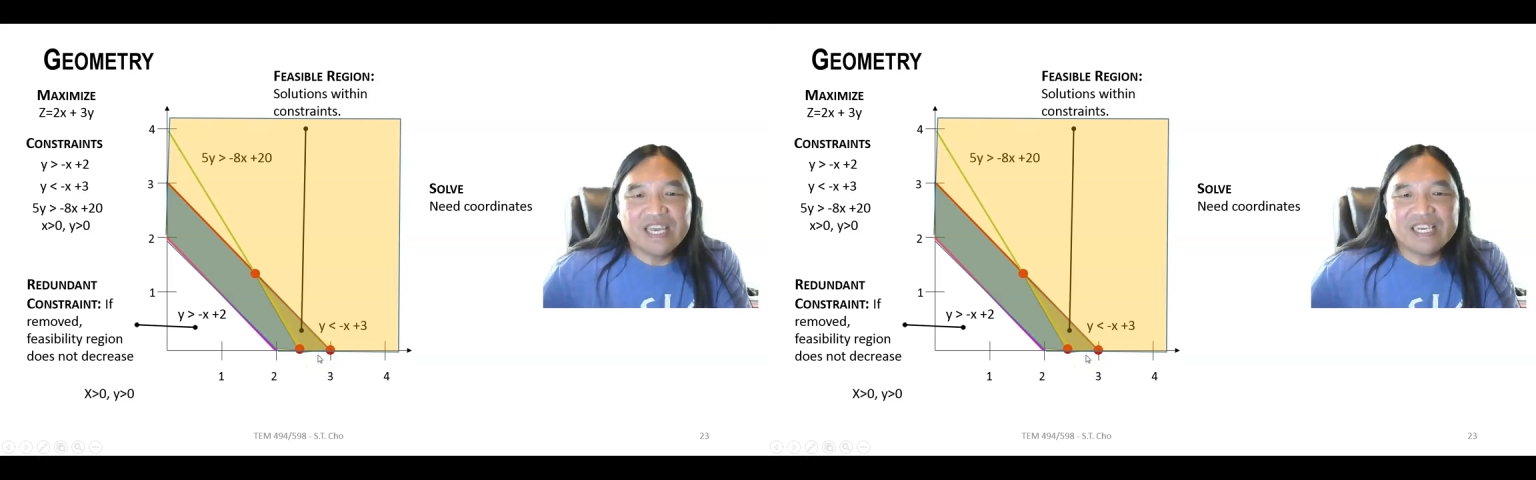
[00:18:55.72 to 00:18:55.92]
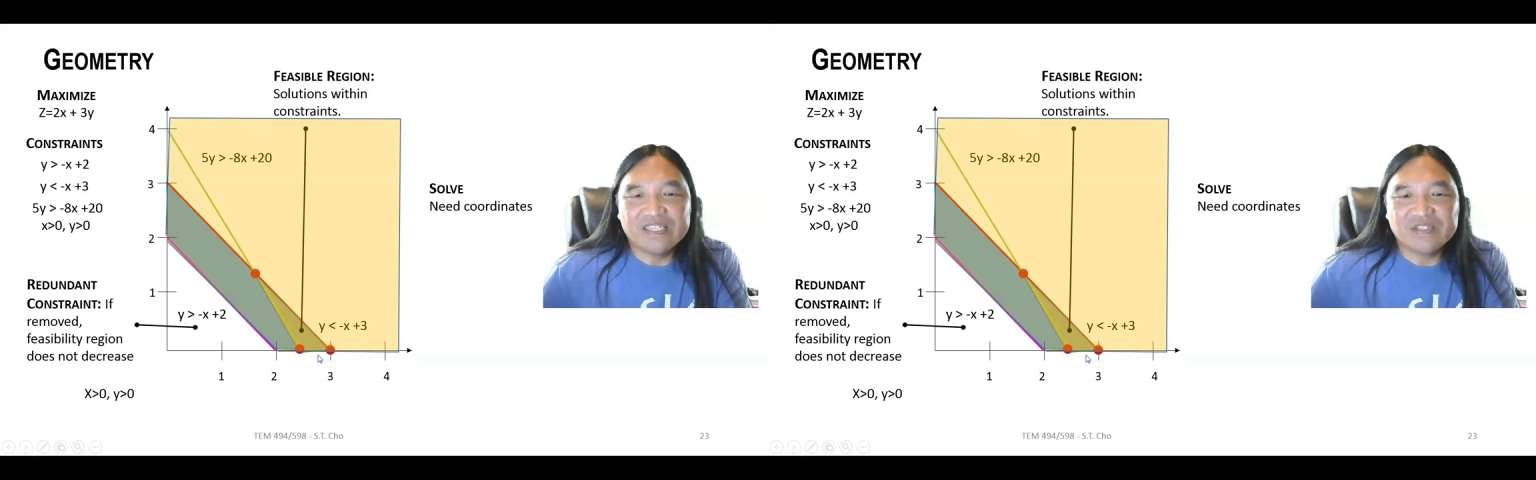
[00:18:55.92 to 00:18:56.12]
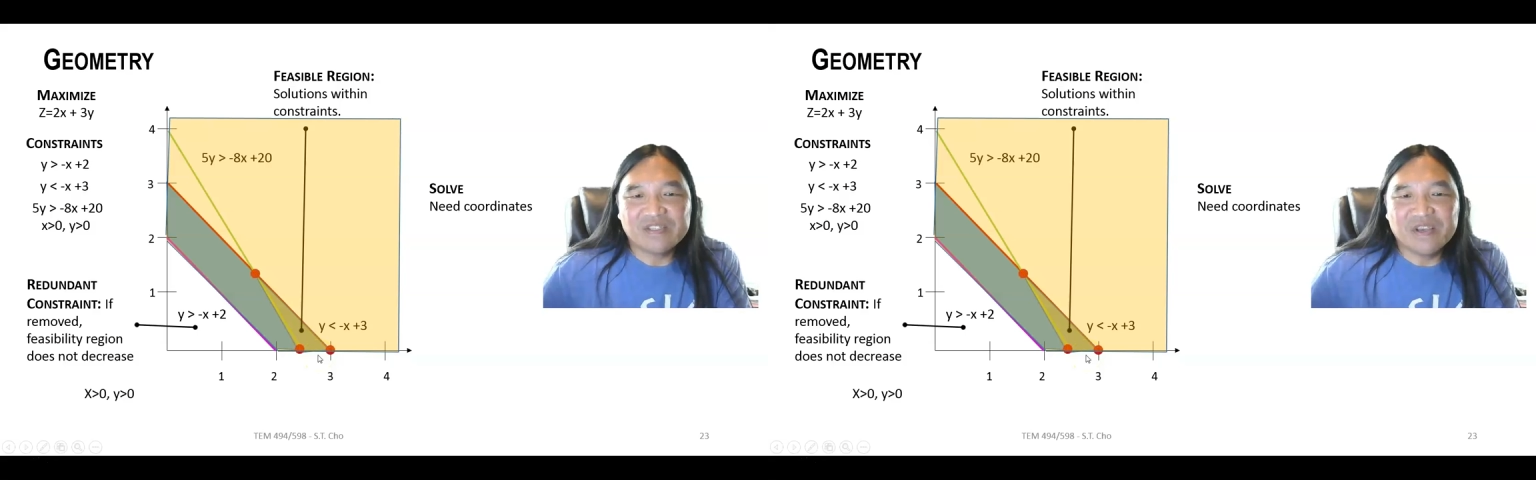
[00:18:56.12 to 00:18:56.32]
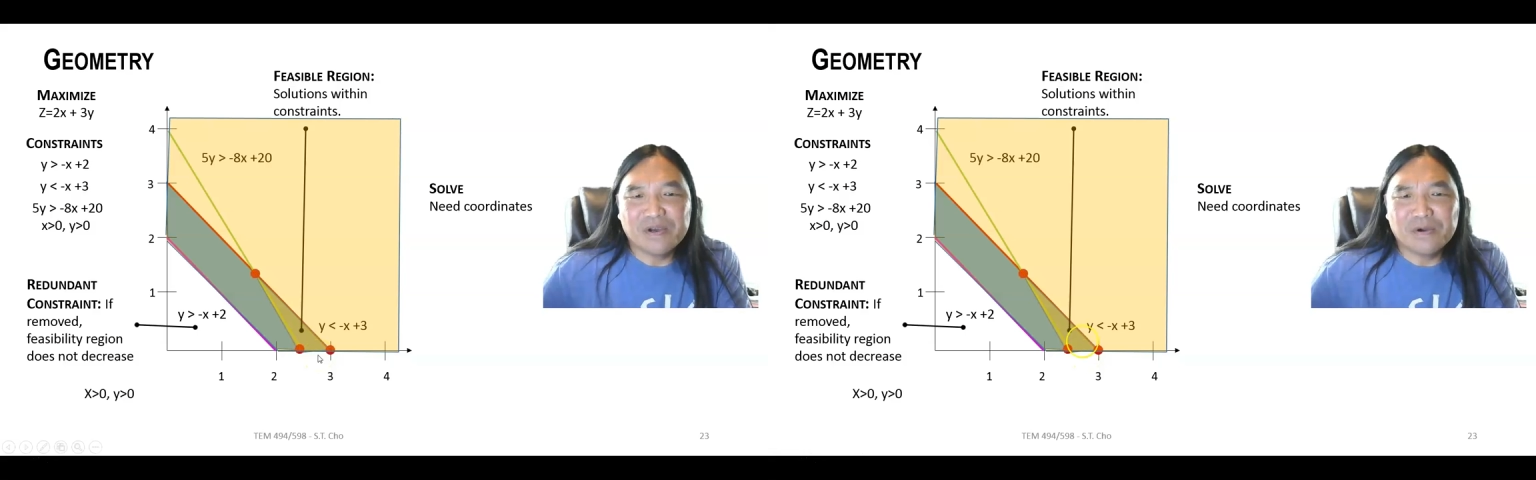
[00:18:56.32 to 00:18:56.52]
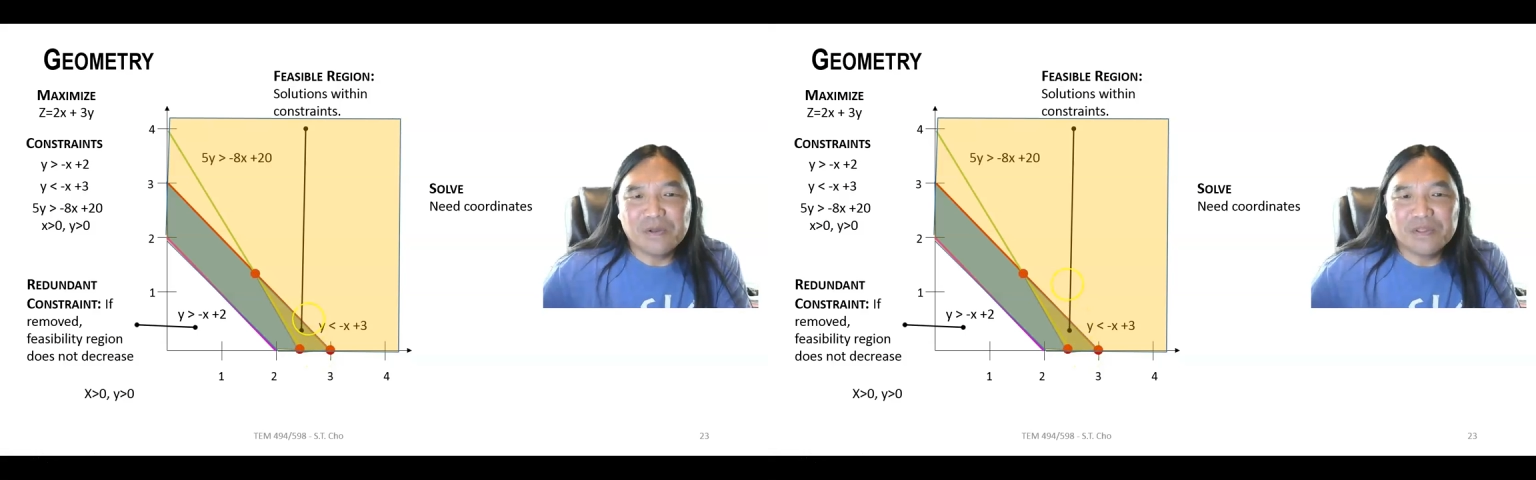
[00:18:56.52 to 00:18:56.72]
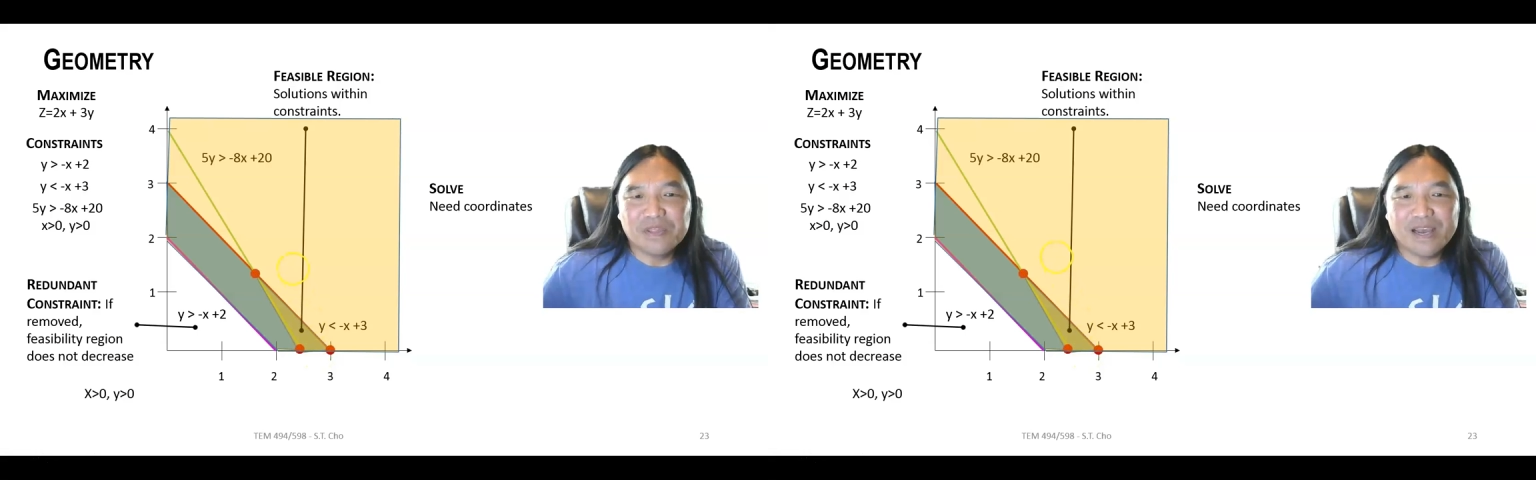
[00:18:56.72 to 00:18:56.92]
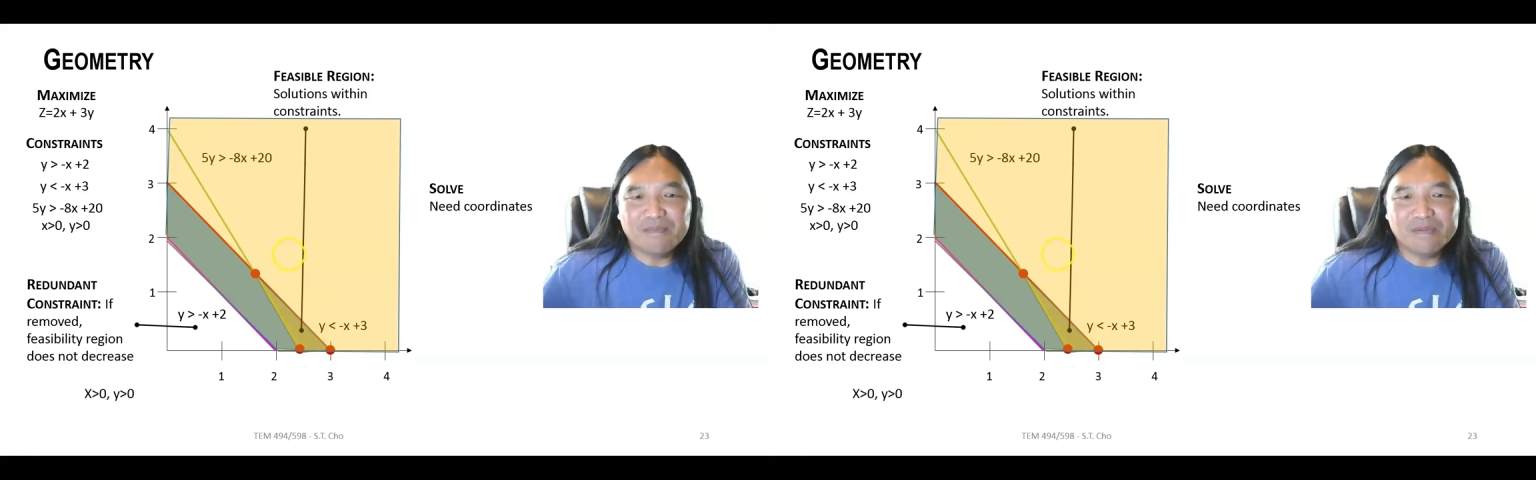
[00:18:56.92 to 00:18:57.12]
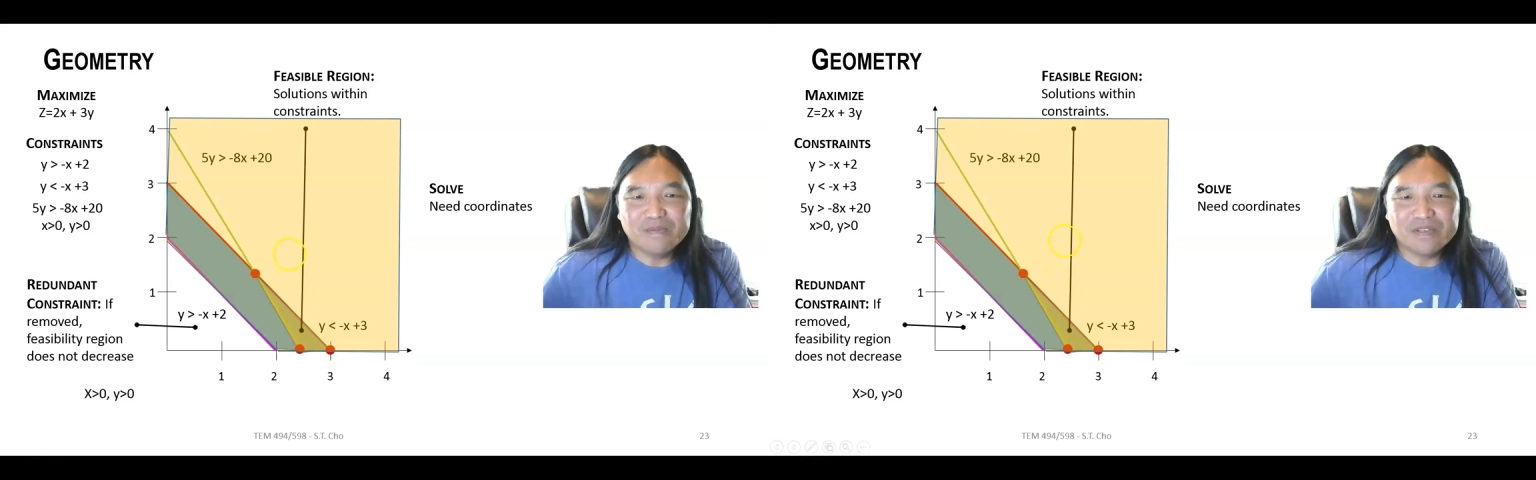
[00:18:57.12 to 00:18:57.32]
And so the optimal